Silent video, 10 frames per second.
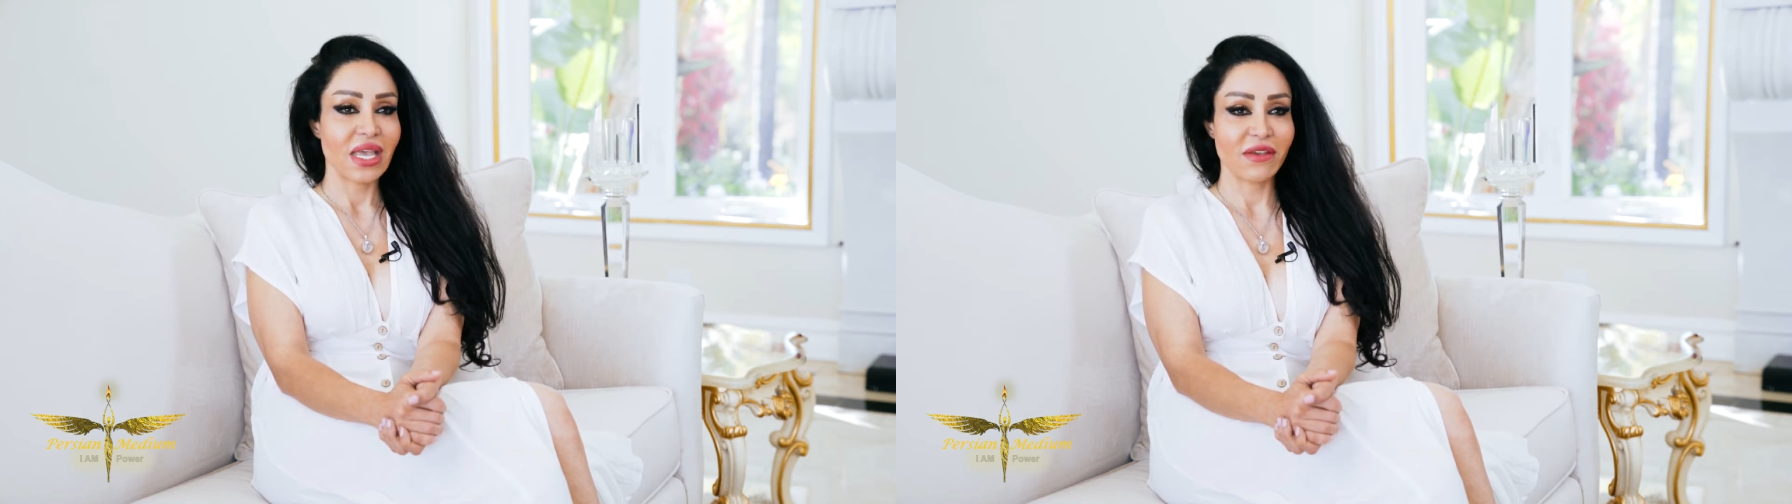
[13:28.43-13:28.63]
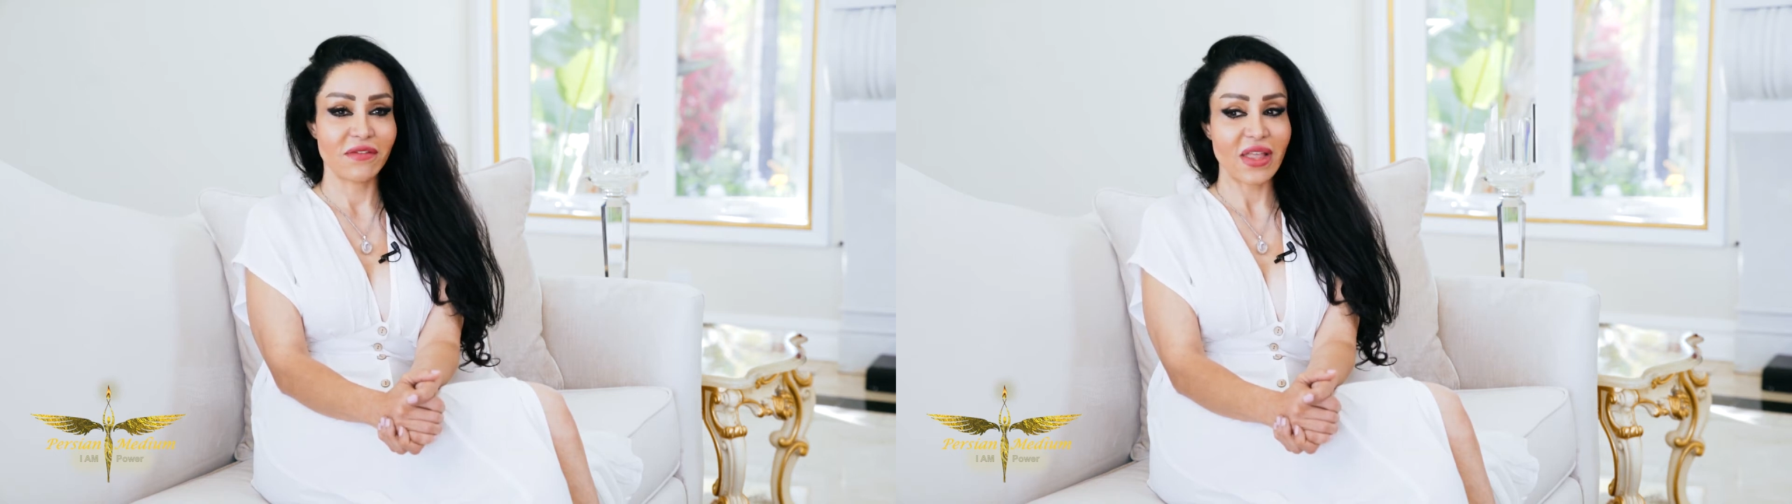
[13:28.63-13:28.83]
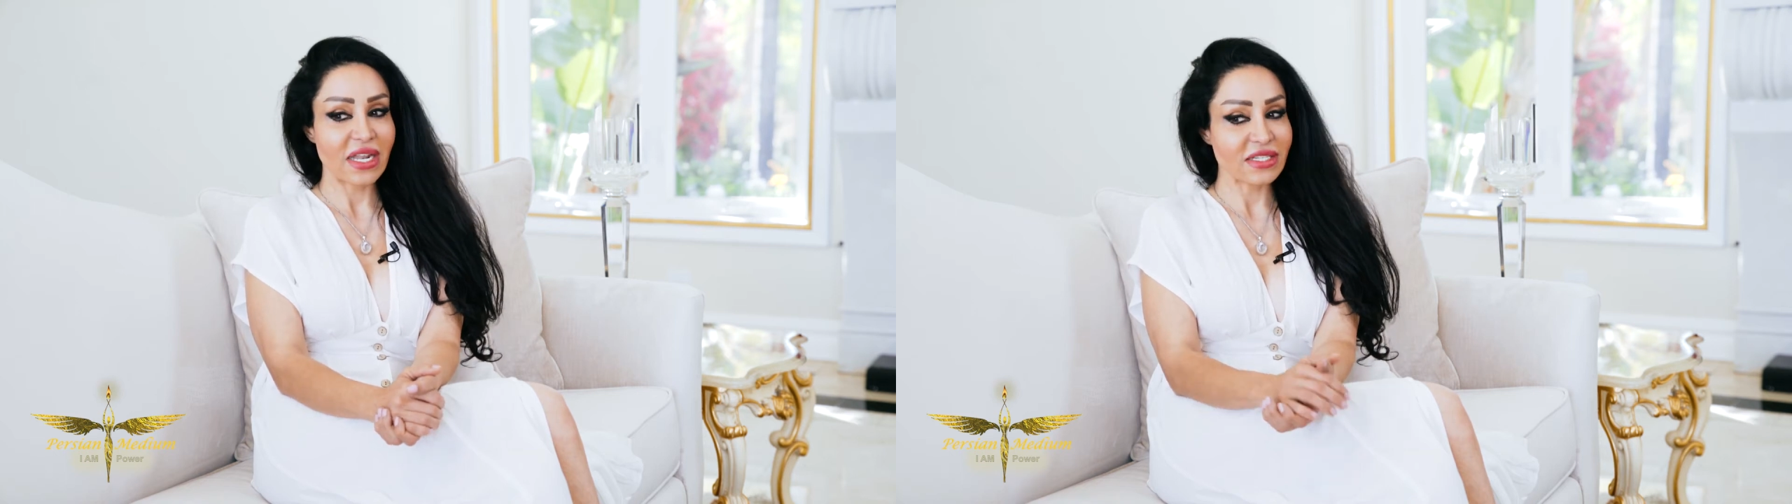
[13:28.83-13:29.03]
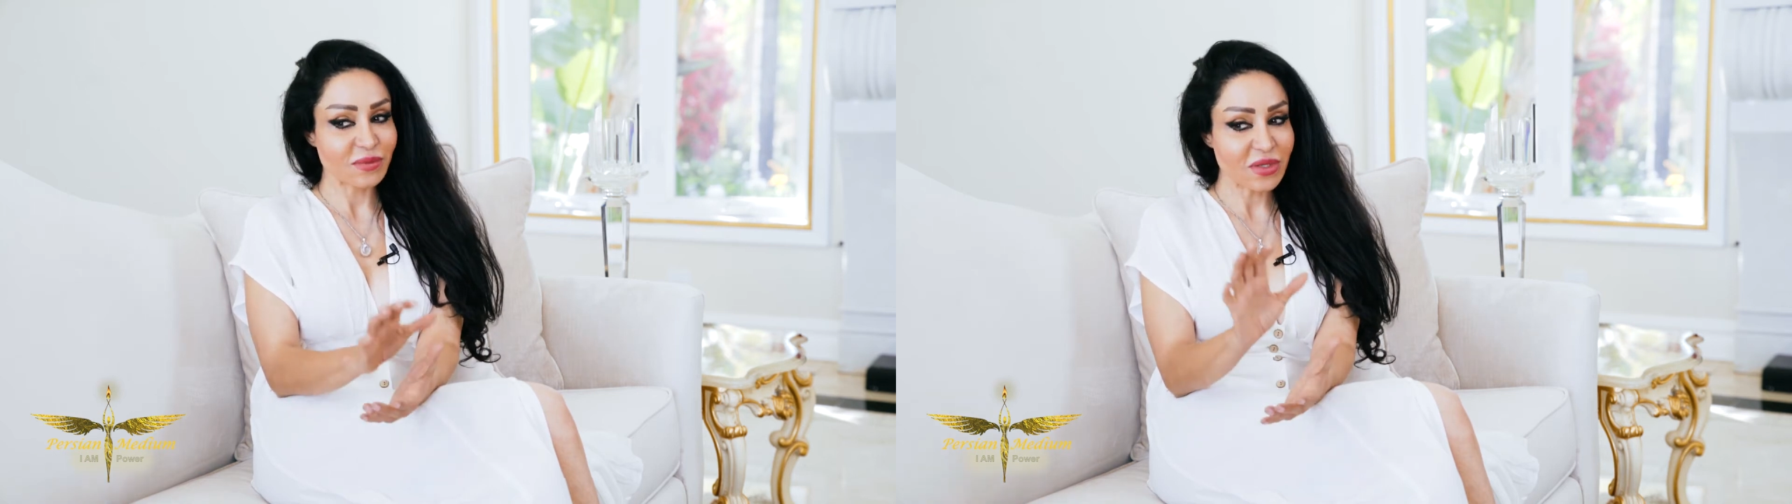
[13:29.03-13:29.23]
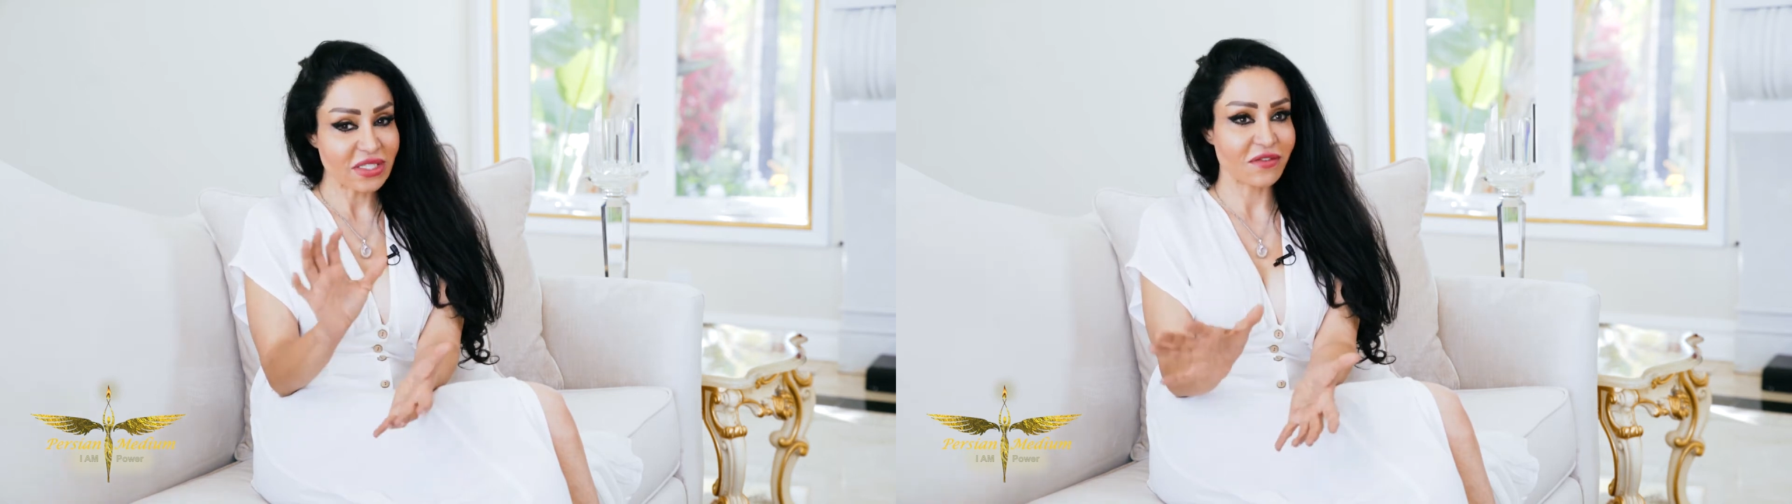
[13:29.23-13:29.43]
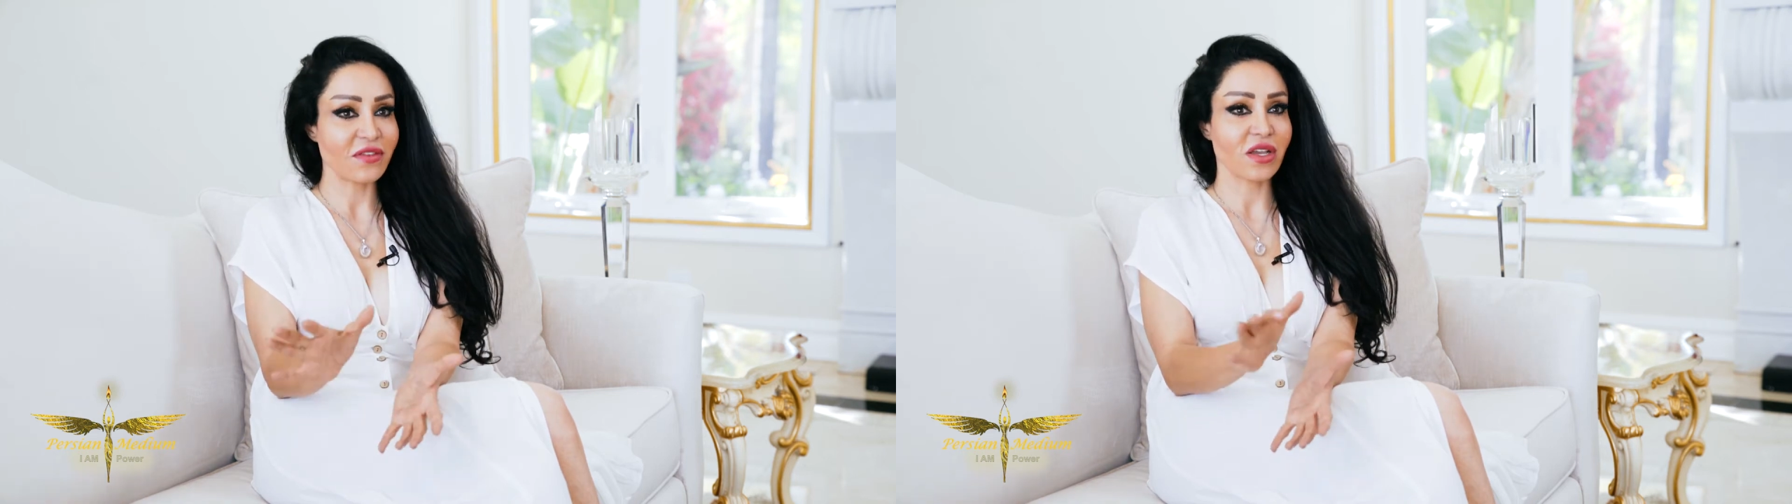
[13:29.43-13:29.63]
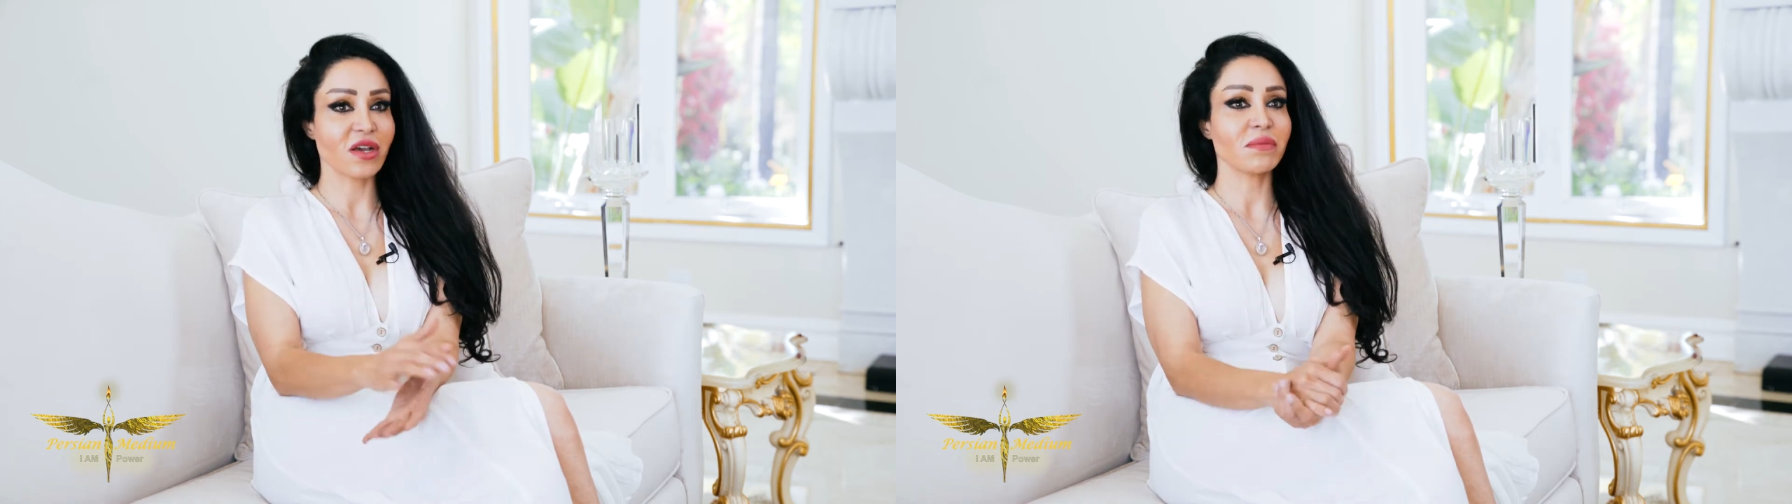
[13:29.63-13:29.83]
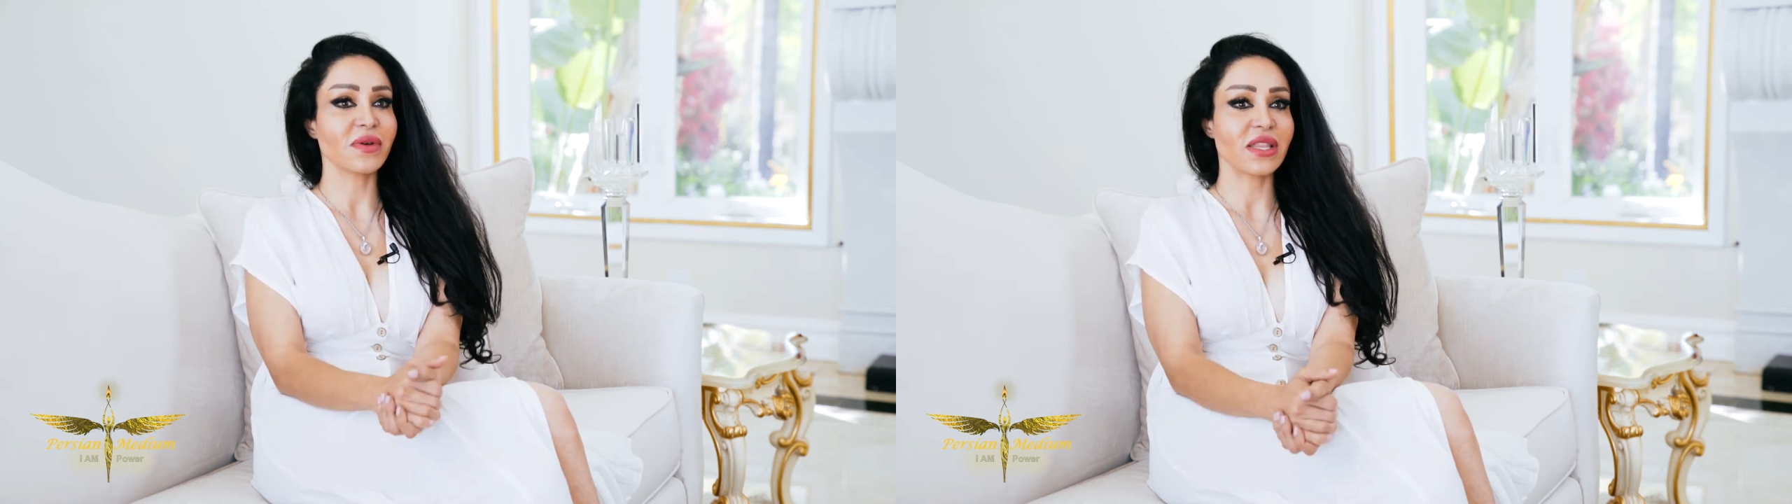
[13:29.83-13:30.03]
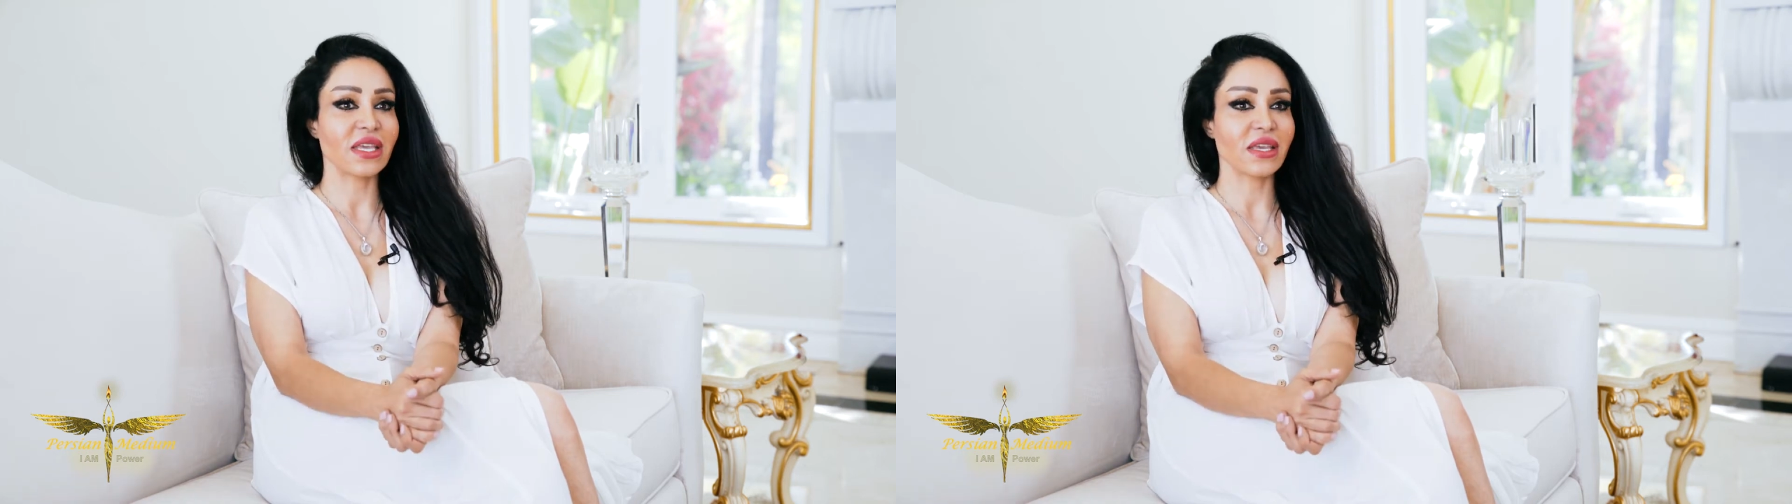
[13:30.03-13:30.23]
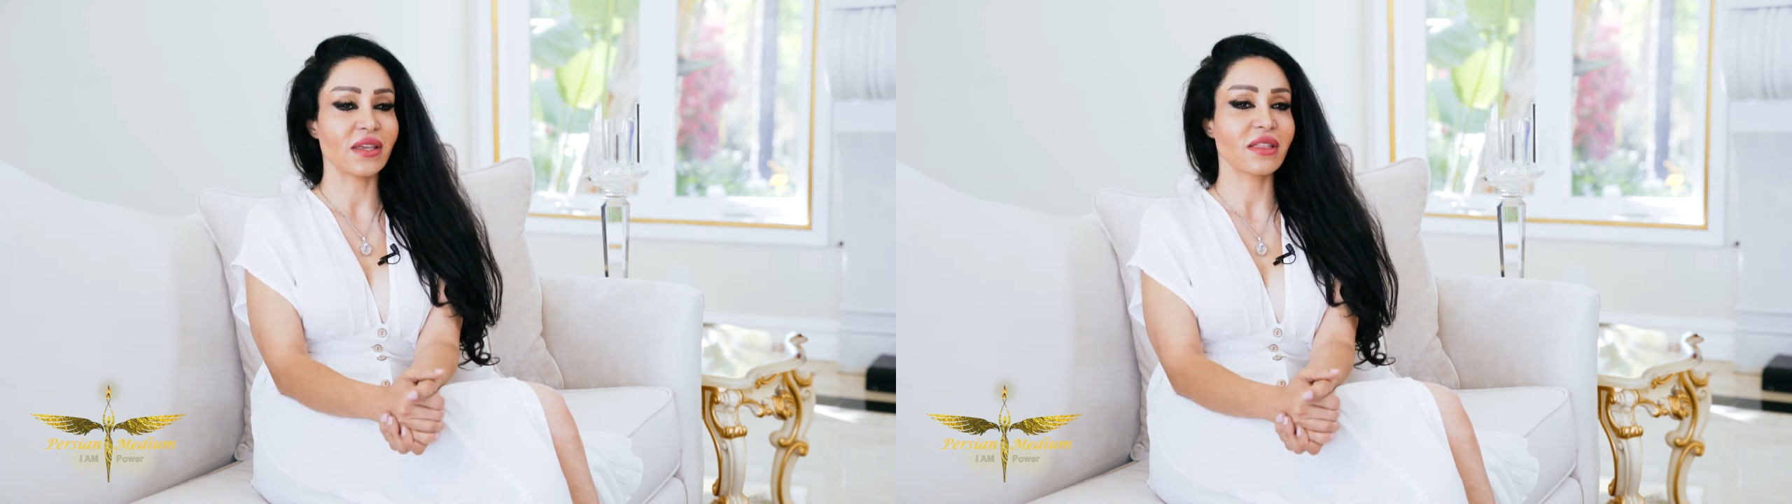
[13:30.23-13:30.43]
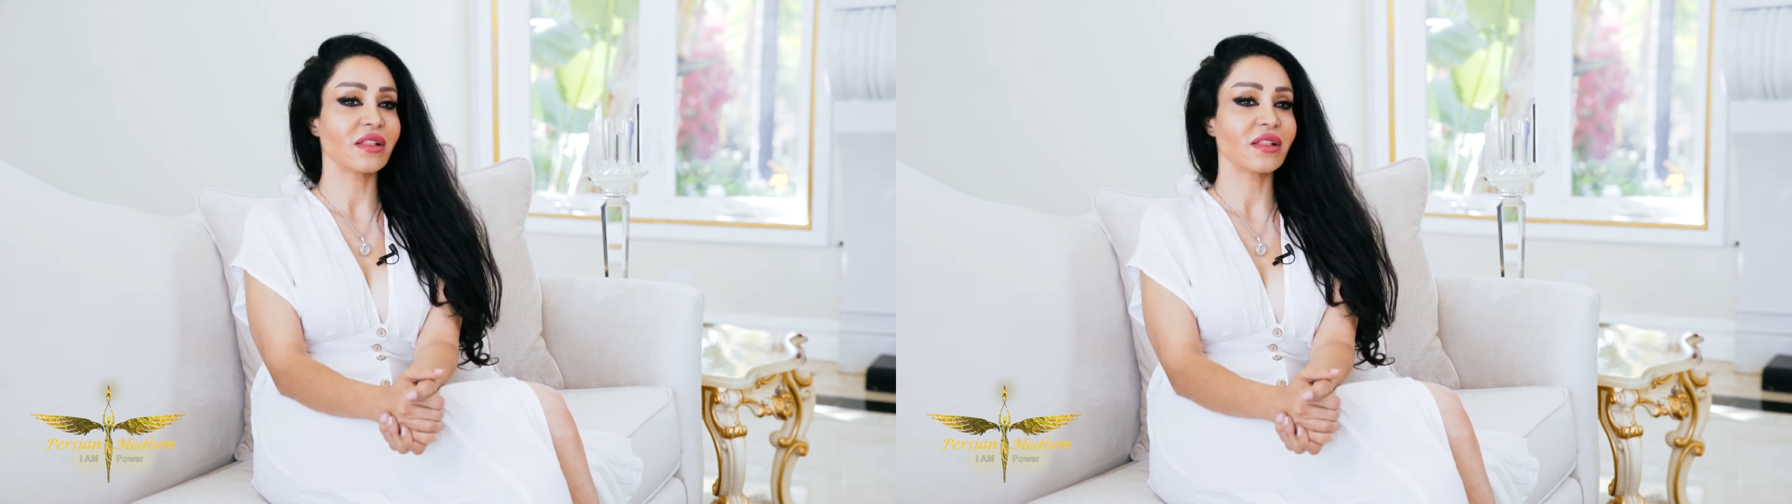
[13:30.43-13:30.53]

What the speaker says: if that specific company